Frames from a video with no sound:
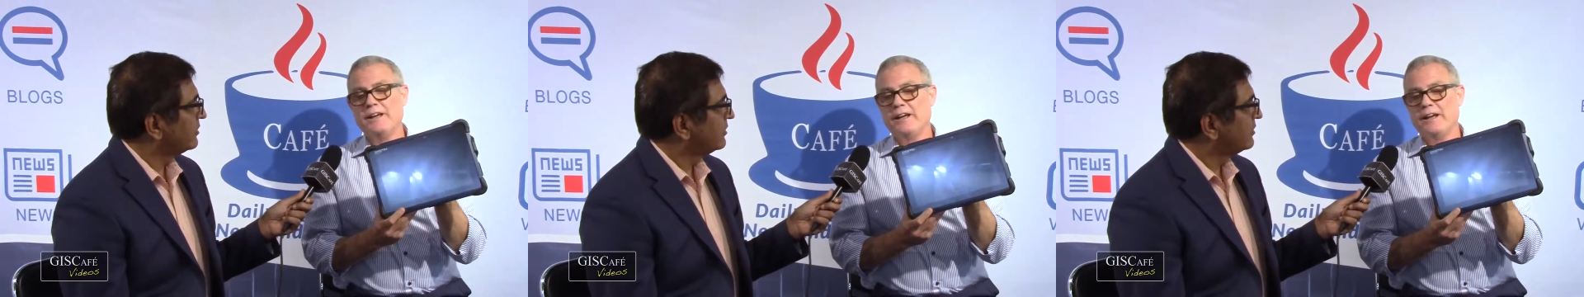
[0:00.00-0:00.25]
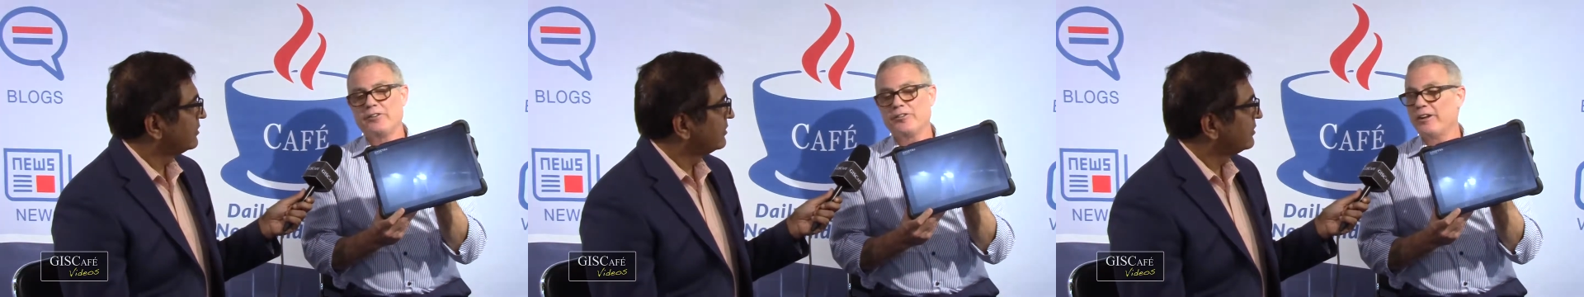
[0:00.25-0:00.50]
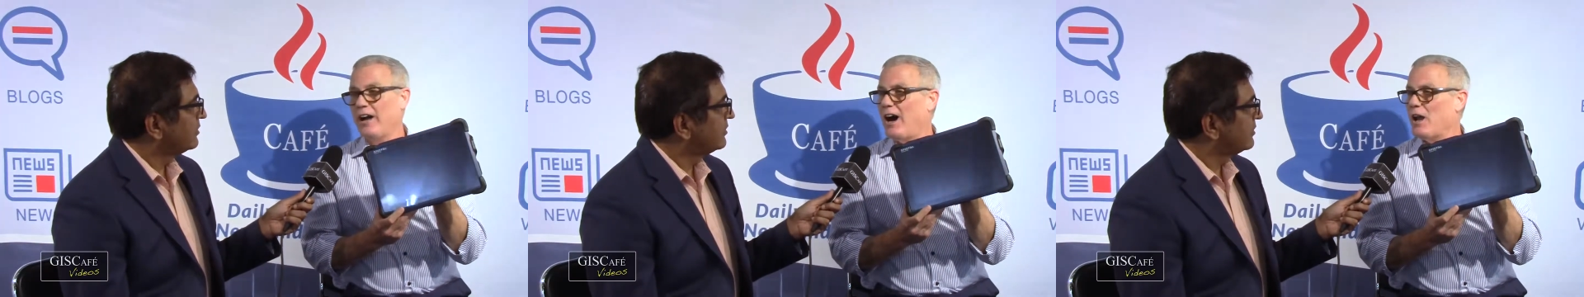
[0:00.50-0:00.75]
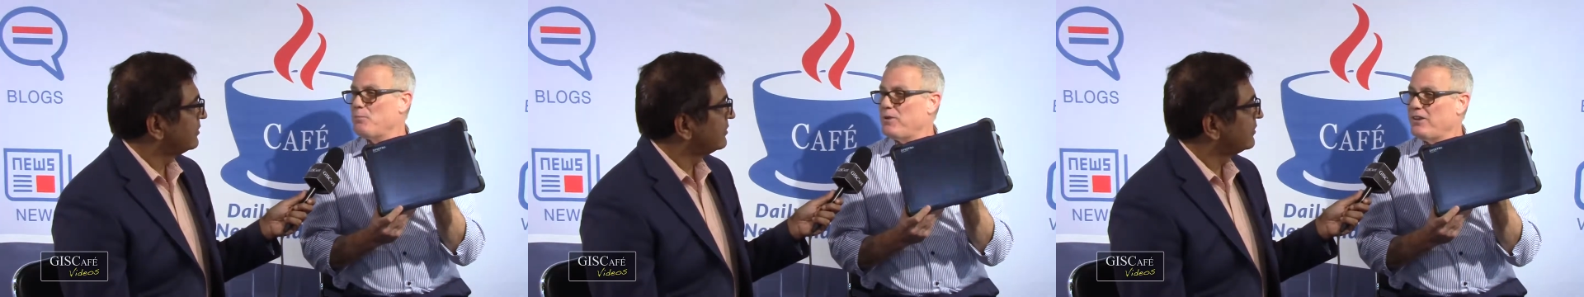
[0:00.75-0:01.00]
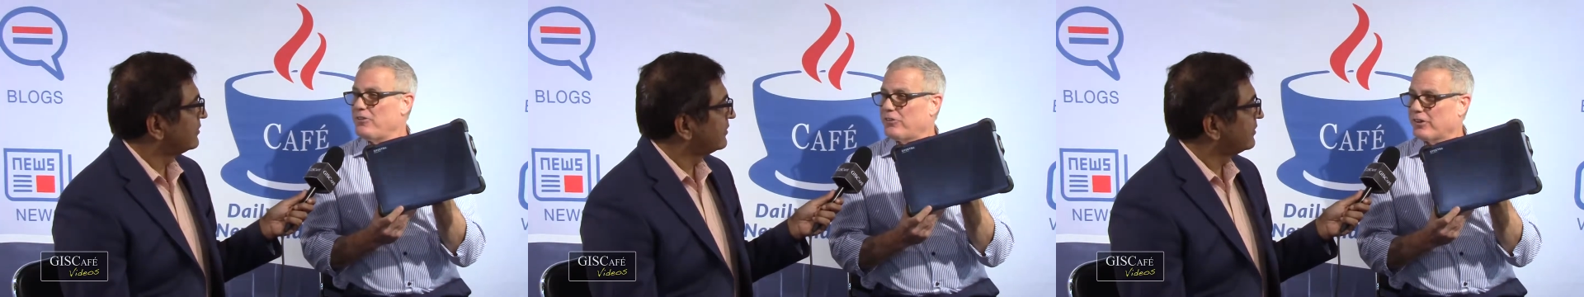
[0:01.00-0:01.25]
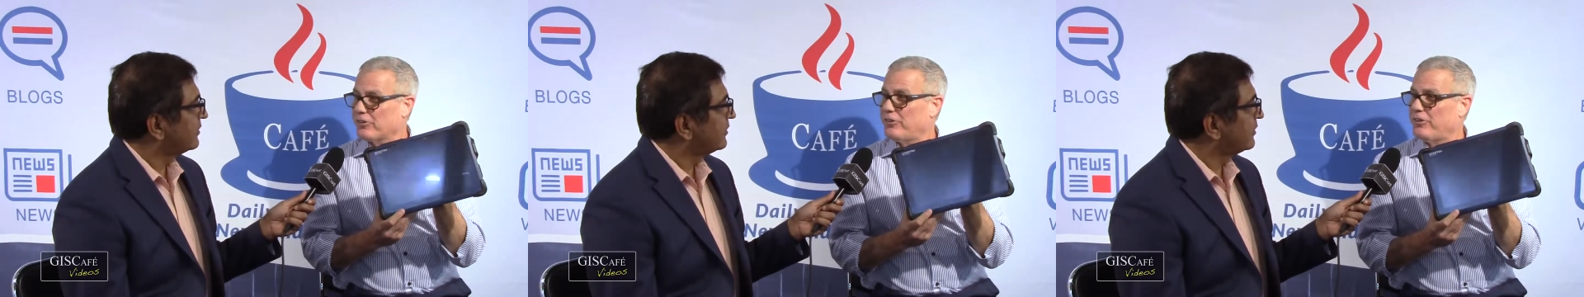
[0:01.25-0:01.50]
Speaker 1: It's an
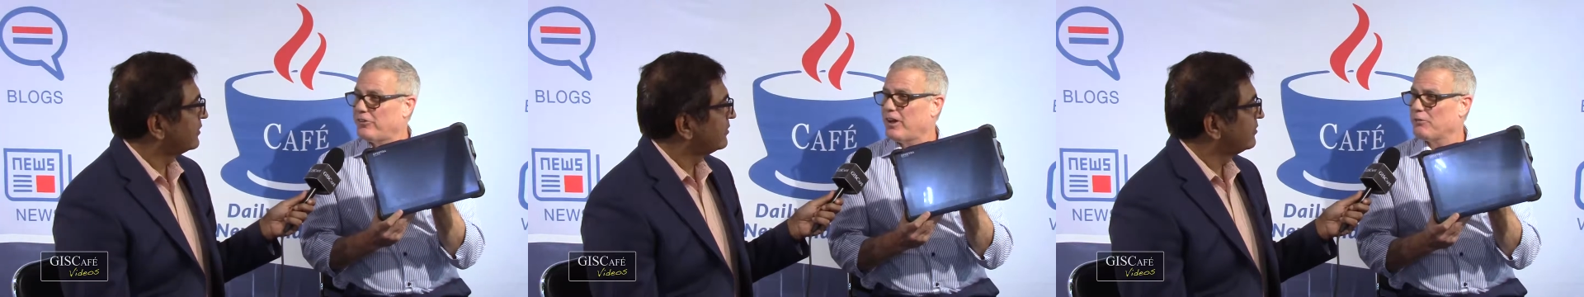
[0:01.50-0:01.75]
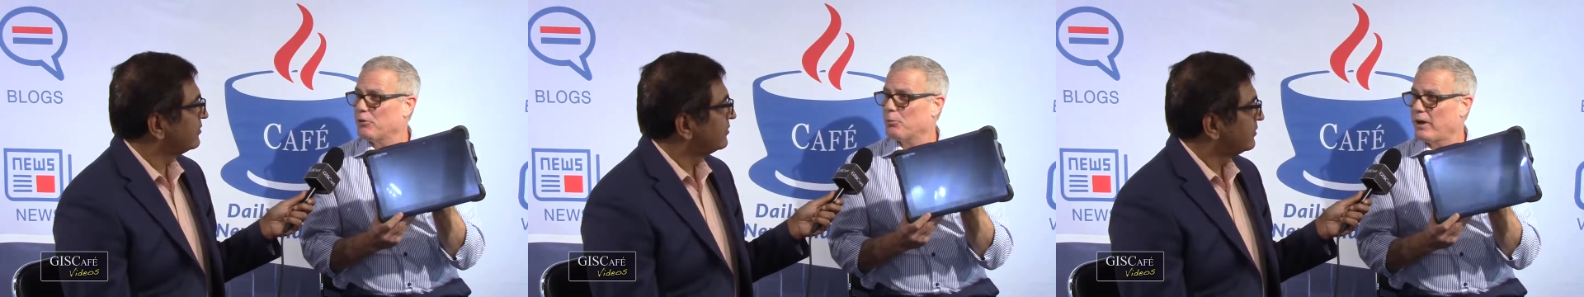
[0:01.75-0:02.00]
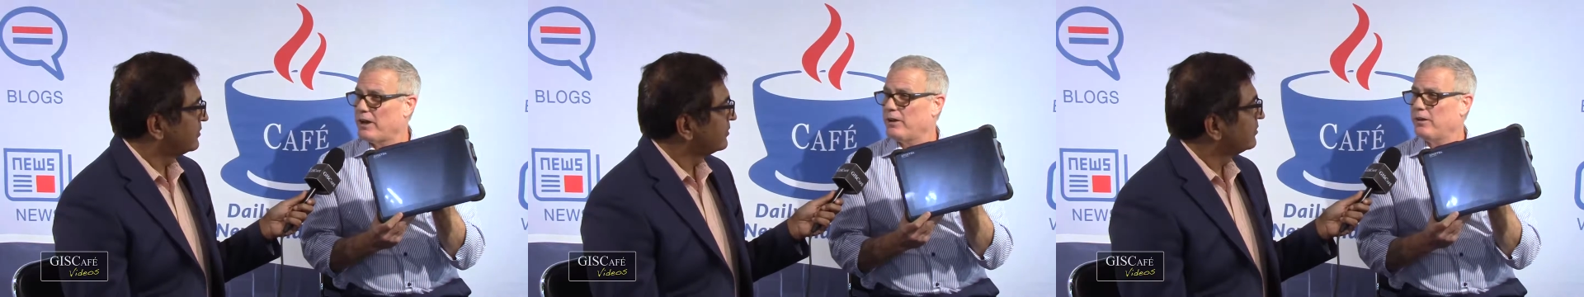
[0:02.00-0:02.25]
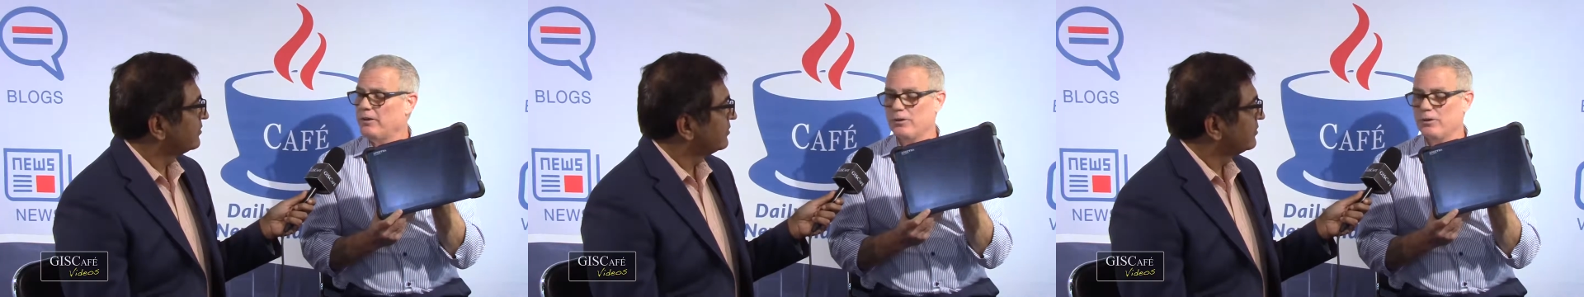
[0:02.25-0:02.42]
IP67 rated